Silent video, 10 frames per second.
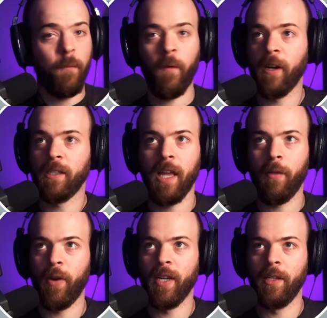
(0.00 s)
first thing
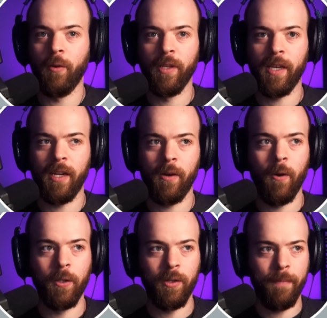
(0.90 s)
we're going to do is going to
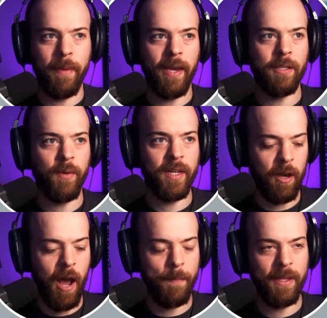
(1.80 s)
go to the bass. We're going
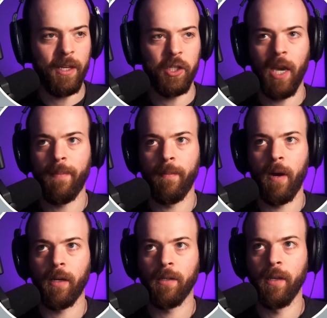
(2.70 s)
to copy the shaper
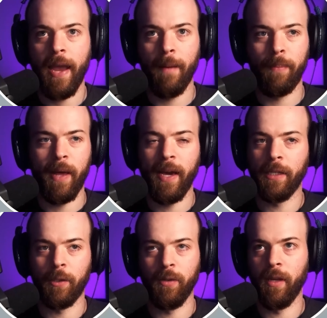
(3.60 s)
box and apply
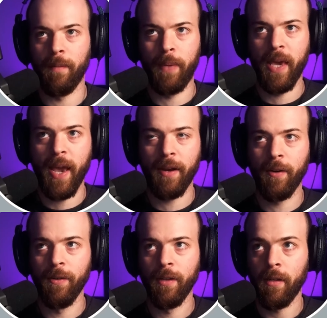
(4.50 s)
to the
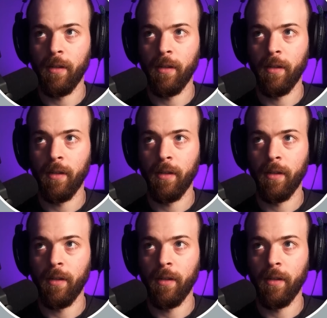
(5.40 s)
piano